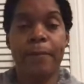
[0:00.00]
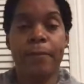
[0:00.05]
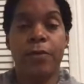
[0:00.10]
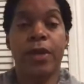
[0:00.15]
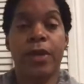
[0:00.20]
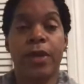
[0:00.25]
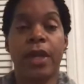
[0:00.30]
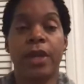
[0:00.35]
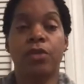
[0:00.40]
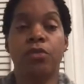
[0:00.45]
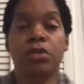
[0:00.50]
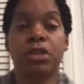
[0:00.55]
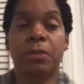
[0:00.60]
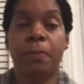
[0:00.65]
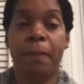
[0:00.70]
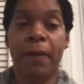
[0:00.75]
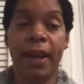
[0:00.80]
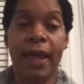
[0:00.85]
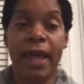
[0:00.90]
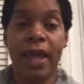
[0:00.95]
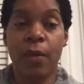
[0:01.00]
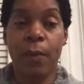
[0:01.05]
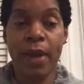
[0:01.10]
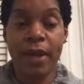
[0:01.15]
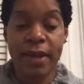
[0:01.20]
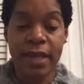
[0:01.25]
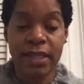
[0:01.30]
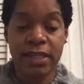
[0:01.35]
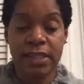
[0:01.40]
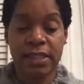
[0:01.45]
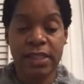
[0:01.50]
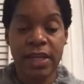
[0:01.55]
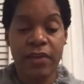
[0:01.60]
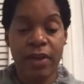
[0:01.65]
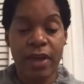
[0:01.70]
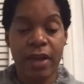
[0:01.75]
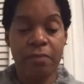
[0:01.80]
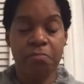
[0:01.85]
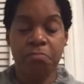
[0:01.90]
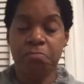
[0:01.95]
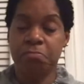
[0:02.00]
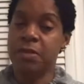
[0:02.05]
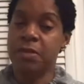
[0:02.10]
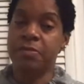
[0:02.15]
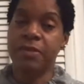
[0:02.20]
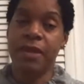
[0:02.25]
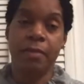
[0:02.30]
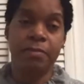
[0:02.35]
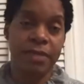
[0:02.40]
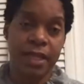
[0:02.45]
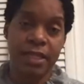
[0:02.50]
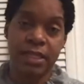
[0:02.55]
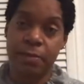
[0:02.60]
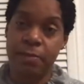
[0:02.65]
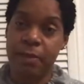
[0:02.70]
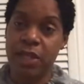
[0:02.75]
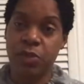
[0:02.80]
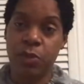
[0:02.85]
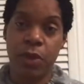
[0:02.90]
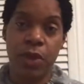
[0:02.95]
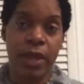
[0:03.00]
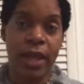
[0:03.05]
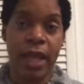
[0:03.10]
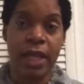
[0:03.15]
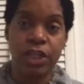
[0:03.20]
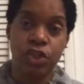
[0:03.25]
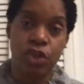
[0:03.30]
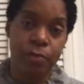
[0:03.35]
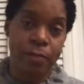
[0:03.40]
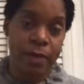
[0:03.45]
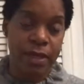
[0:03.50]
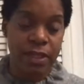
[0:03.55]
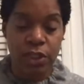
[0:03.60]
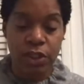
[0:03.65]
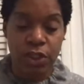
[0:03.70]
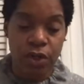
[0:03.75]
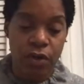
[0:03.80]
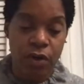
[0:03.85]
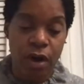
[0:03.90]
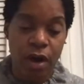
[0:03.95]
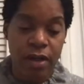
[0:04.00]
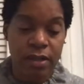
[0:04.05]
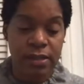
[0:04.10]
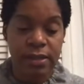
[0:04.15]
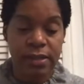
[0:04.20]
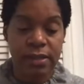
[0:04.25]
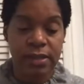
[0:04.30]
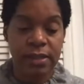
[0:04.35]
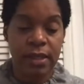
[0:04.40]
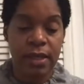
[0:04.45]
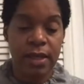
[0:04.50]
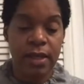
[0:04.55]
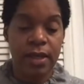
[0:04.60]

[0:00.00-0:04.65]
You can use play when necessary. Sometimes that's the best way to get your message across.